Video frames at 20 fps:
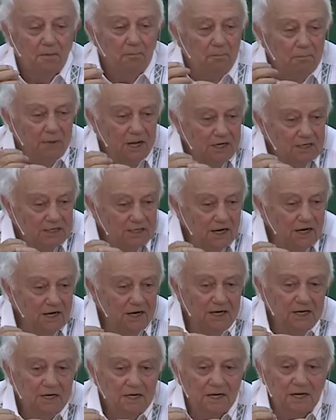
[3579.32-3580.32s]

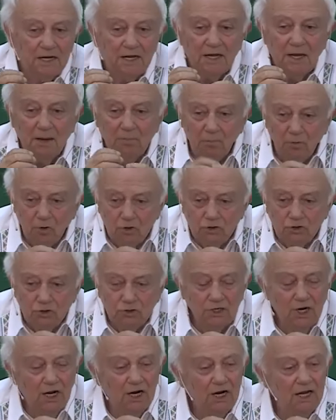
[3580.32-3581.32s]
mentally
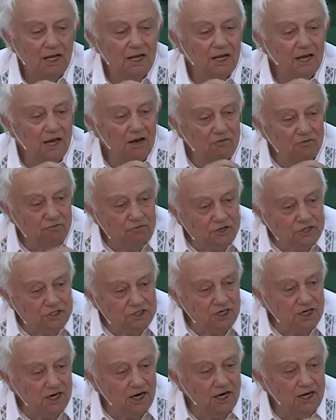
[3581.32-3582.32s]
emotionally and
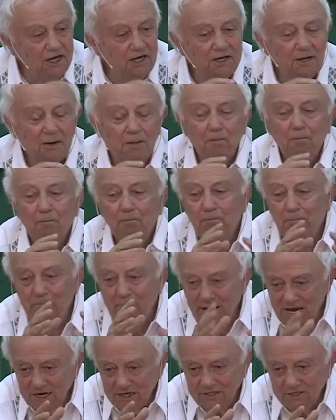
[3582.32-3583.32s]
physically
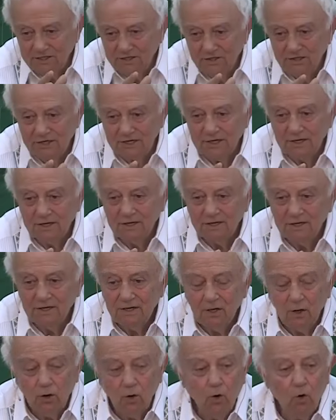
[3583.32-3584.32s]
better
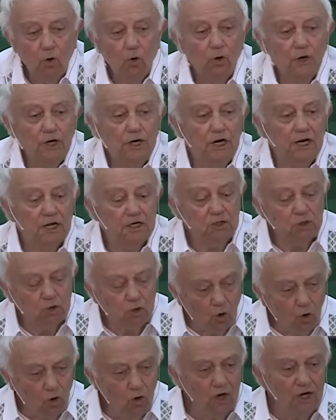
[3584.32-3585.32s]
or in a
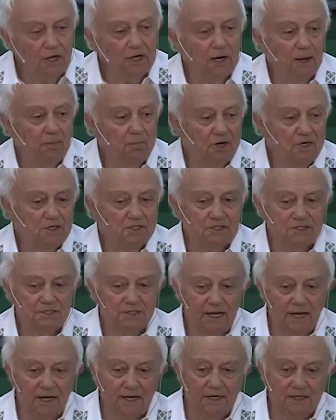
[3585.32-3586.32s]
tolerable
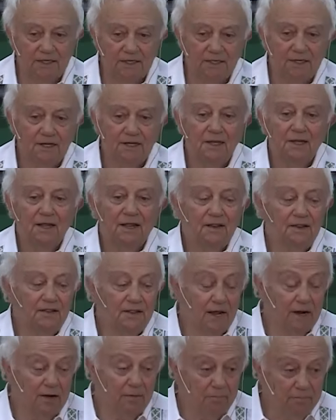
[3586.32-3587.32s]
state
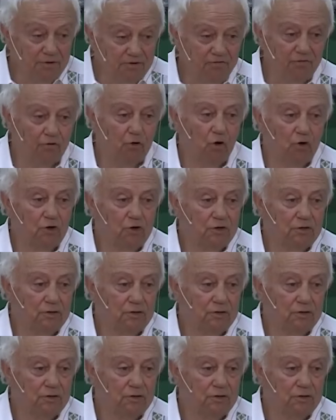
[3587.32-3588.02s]
than before.